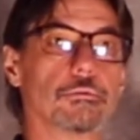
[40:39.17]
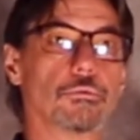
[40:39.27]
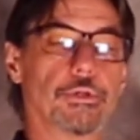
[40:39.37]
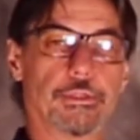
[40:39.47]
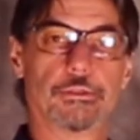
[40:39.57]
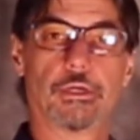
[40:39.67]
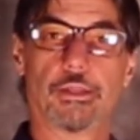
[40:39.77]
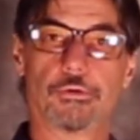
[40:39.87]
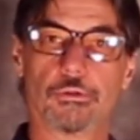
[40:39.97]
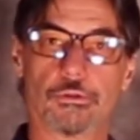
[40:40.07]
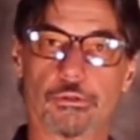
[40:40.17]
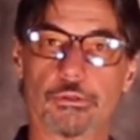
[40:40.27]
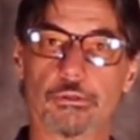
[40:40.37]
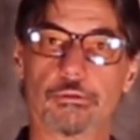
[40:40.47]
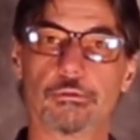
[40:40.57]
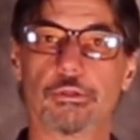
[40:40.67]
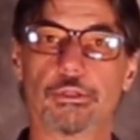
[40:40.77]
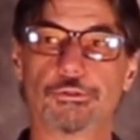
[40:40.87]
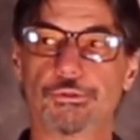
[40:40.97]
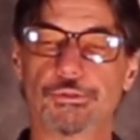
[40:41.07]
wanting to either learn
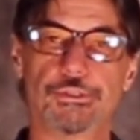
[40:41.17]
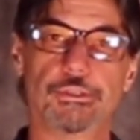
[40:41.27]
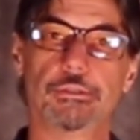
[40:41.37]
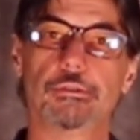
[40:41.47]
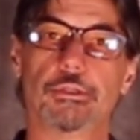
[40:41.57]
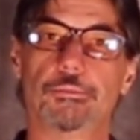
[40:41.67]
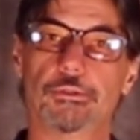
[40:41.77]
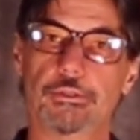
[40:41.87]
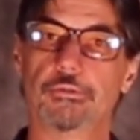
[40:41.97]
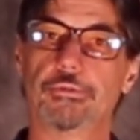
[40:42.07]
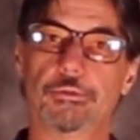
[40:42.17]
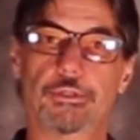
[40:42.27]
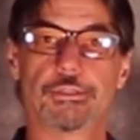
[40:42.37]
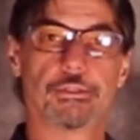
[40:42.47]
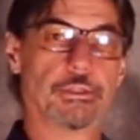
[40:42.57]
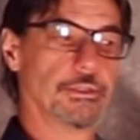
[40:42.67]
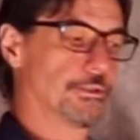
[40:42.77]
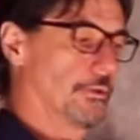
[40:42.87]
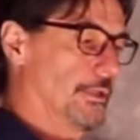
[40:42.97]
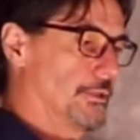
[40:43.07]
the Zhuji, the building a foundation in this
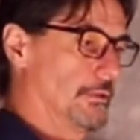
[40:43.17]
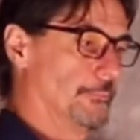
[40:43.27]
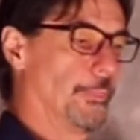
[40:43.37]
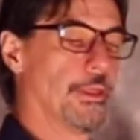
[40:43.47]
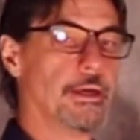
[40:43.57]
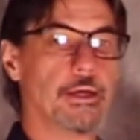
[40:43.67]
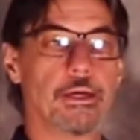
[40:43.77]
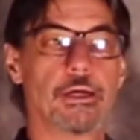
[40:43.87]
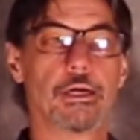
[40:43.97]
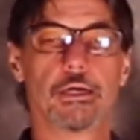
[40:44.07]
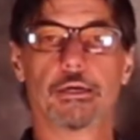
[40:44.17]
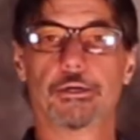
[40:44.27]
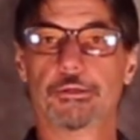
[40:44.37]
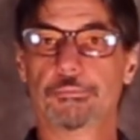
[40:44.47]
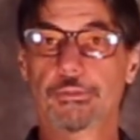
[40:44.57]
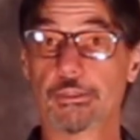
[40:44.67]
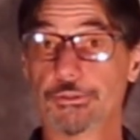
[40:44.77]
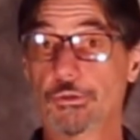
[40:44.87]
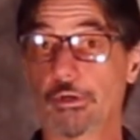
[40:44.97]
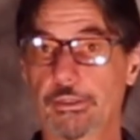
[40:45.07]
tradition,
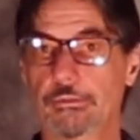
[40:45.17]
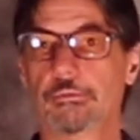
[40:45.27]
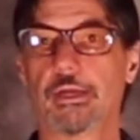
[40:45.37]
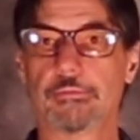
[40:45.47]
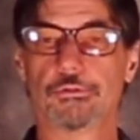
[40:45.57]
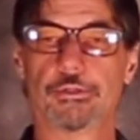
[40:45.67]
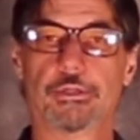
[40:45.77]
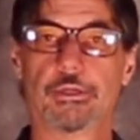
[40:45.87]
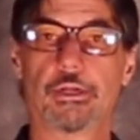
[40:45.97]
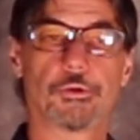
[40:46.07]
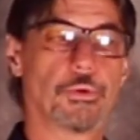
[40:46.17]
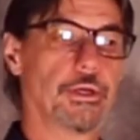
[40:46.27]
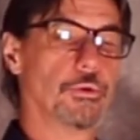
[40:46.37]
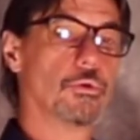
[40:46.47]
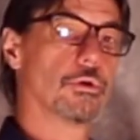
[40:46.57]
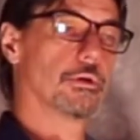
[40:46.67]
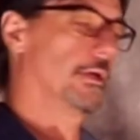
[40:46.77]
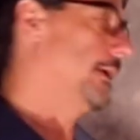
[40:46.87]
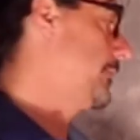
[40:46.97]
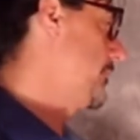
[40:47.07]
because you already have learned it in another way, or
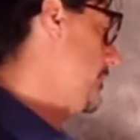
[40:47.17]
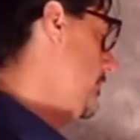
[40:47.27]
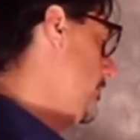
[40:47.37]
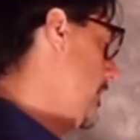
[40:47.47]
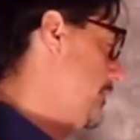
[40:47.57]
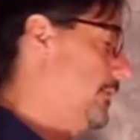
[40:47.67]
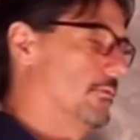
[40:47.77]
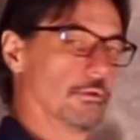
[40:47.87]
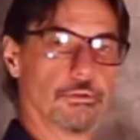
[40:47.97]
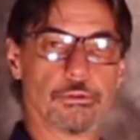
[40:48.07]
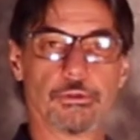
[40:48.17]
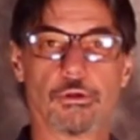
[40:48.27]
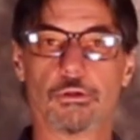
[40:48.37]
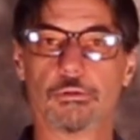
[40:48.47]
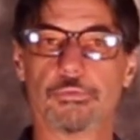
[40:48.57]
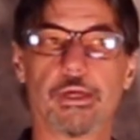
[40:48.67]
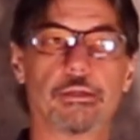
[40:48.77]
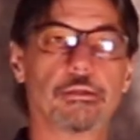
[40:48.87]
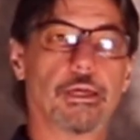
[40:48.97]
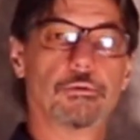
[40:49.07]
if you have never learned all of
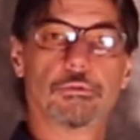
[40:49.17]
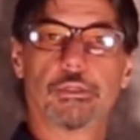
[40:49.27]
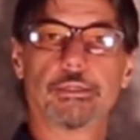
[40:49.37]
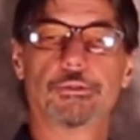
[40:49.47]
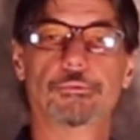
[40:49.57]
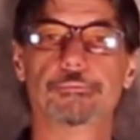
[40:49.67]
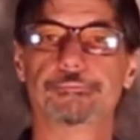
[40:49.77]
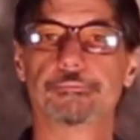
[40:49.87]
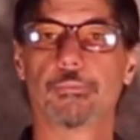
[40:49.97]
that and would like to.